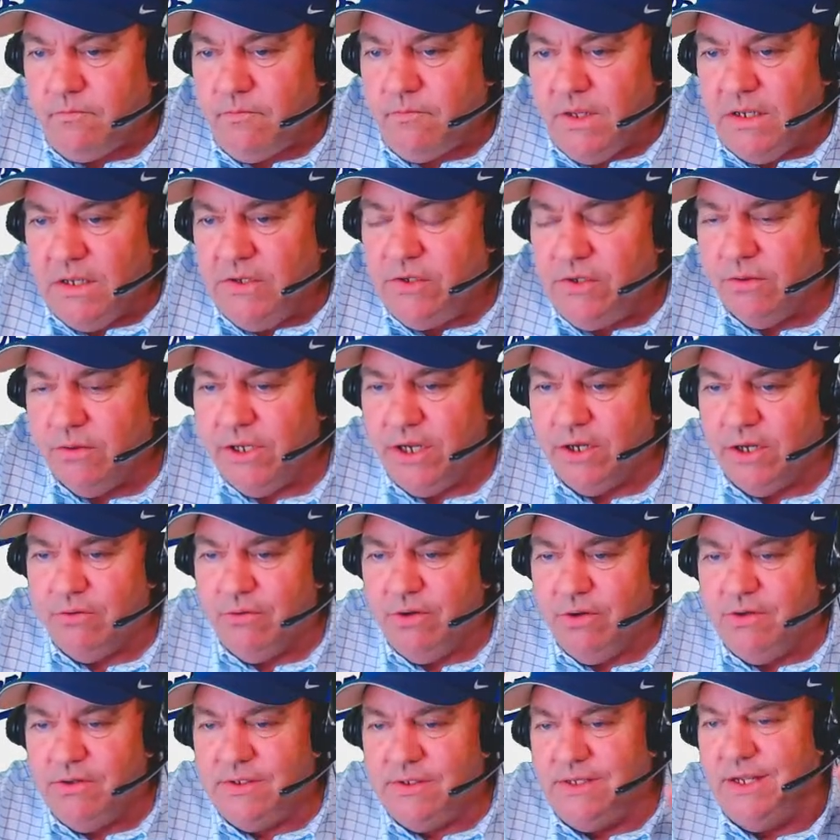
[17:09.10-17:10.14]
Julian
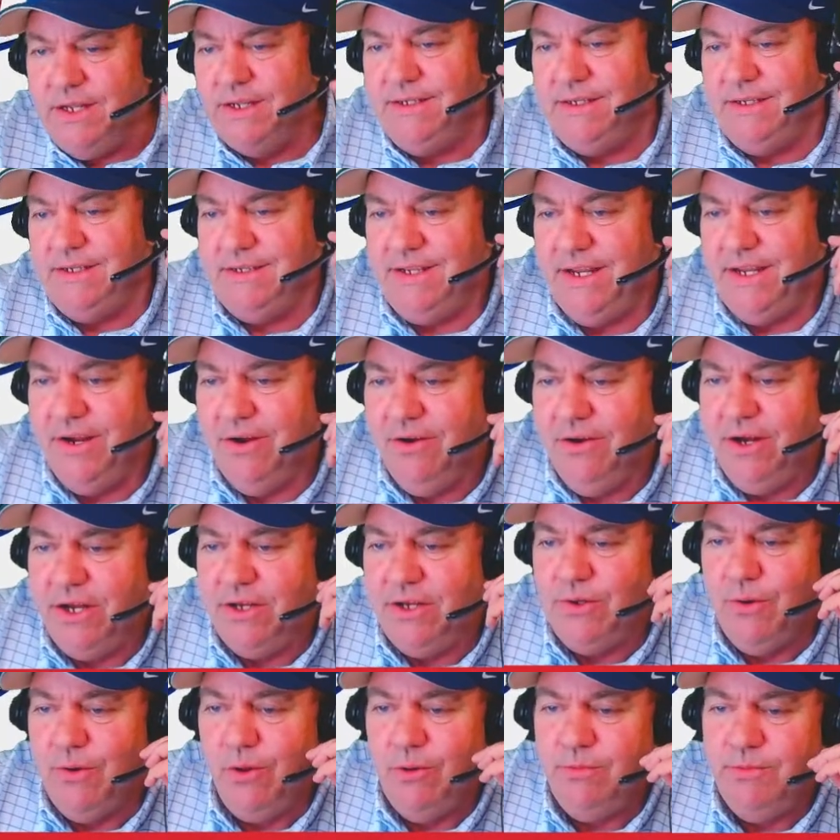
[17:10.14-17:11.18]
Cruz says he's here. He
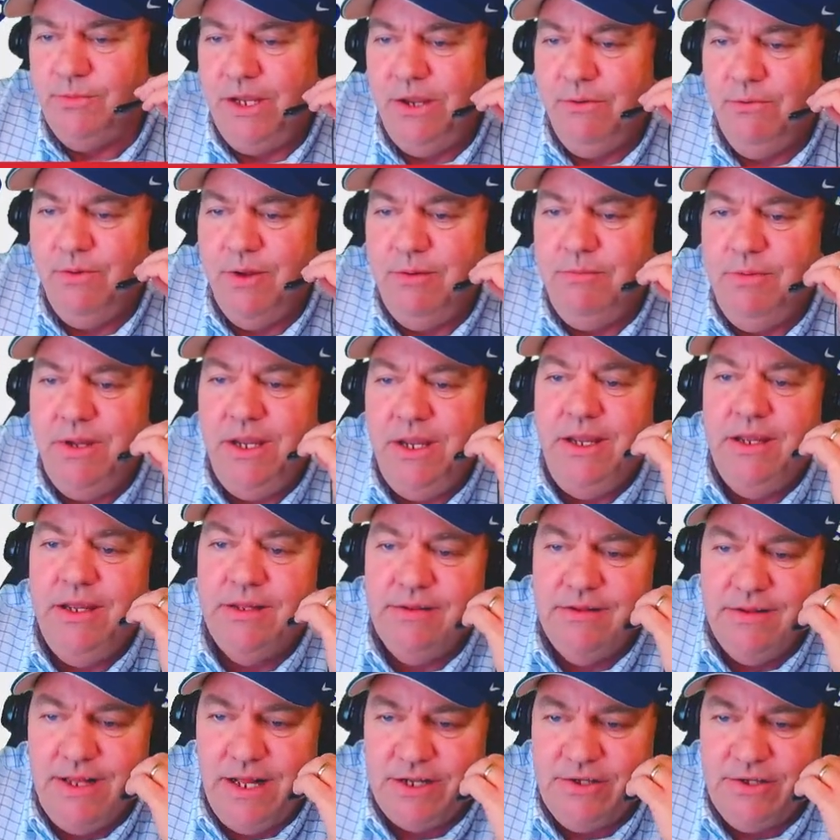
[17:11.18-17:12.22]
told me he would be,
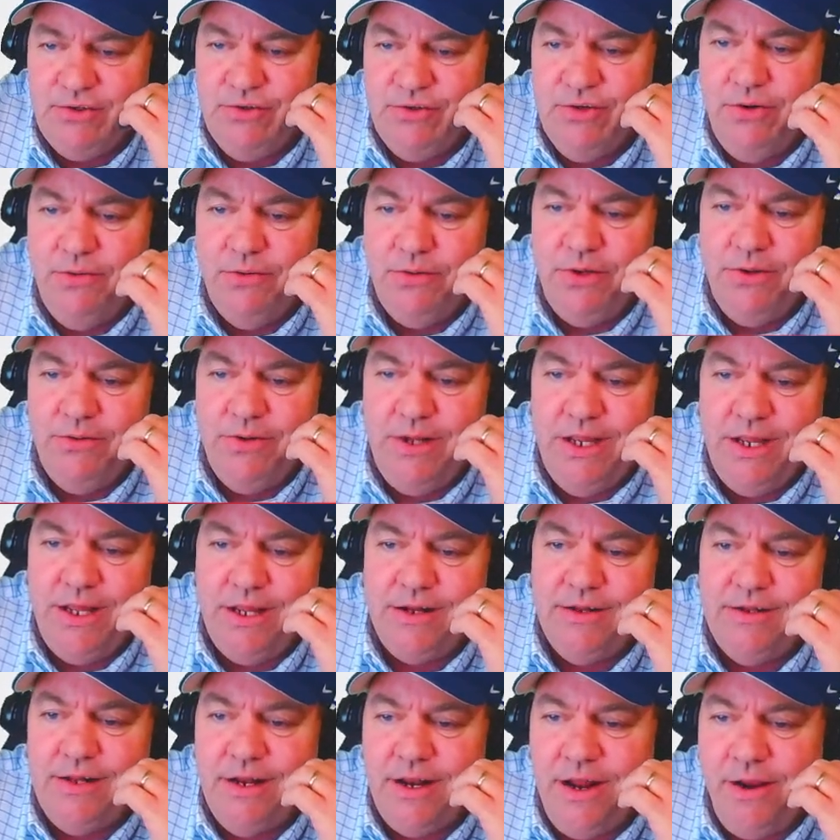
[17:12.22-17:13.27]
and that's true. You
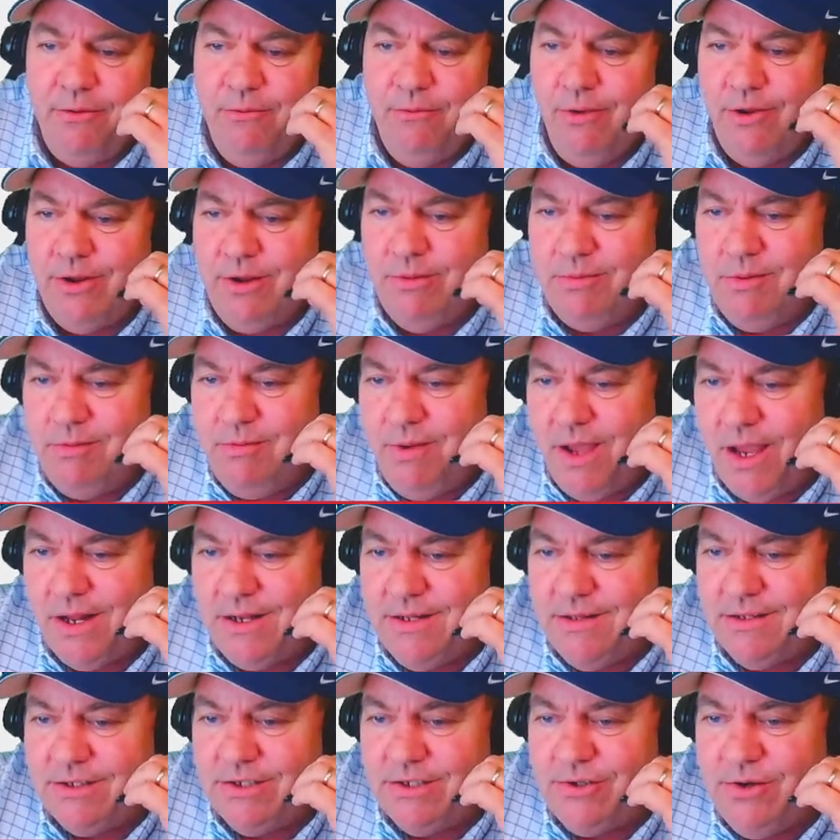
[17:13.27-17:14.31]
did, and I welcome you back
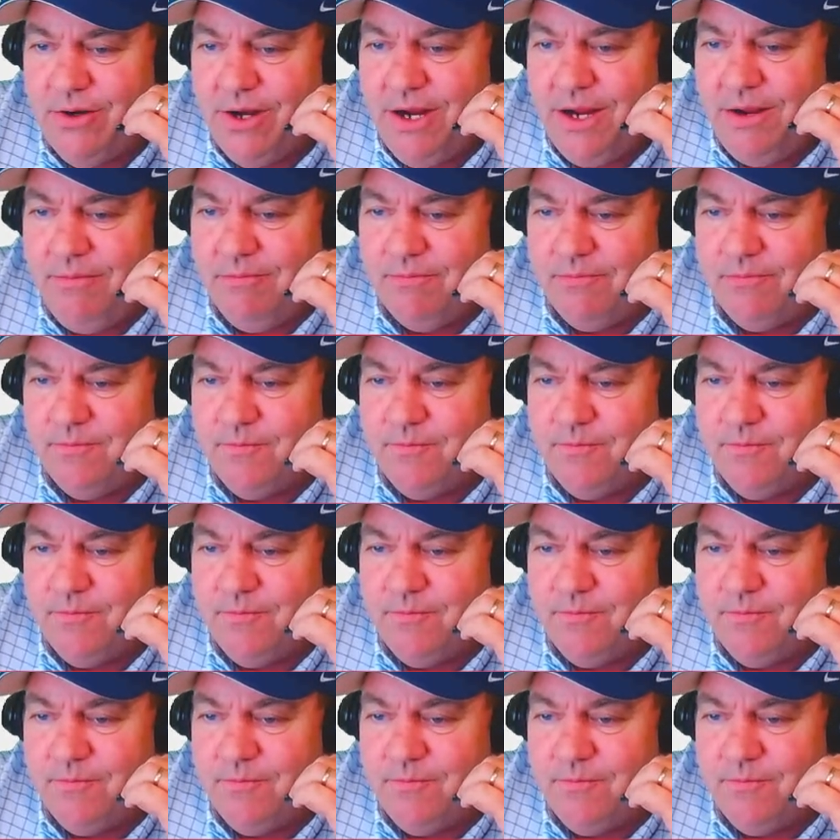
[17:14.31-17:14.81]
to the stream.